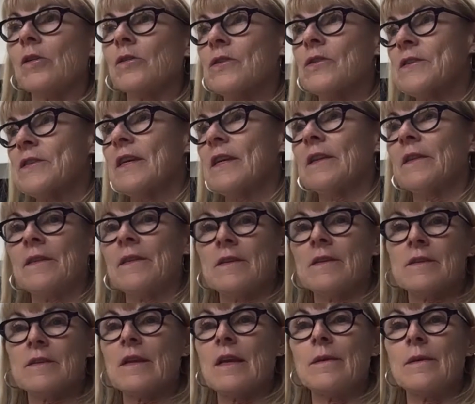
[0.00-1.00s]
sit in the
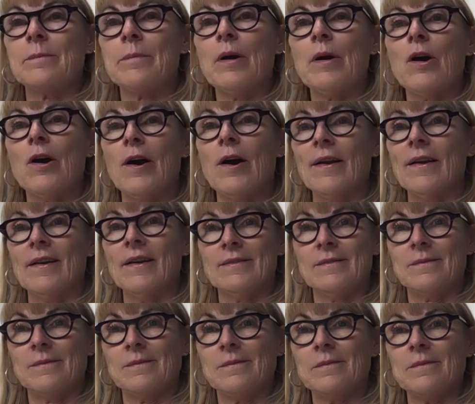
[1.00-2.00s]
same pod,
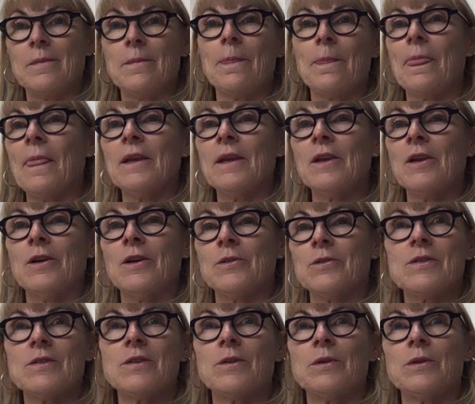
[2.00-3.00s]
you know,
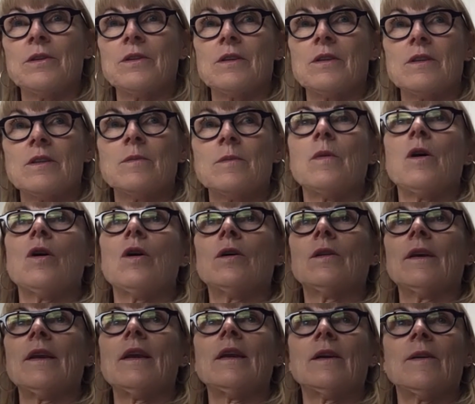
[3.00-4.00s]
so it's a
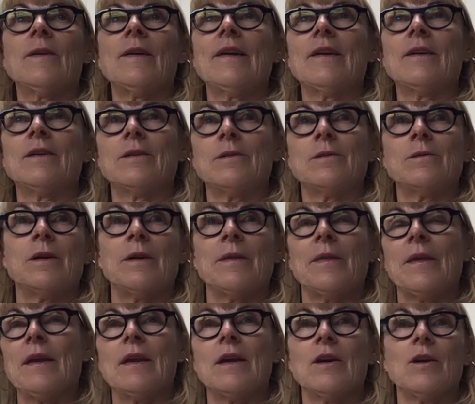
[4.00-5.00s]
small area where
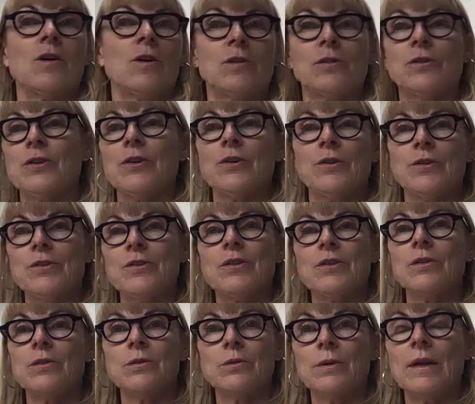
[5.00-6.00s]
they can all turn
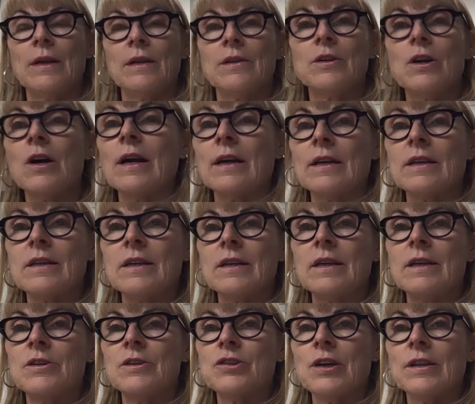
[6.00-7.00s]
to and talk to
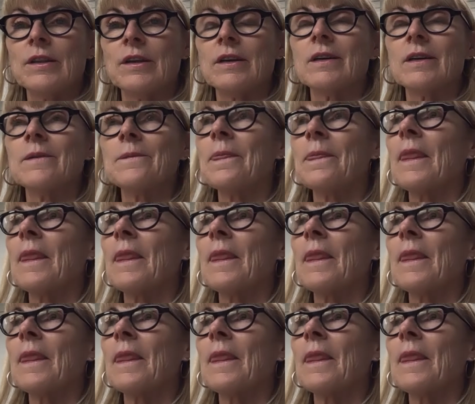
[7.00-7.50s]
each other.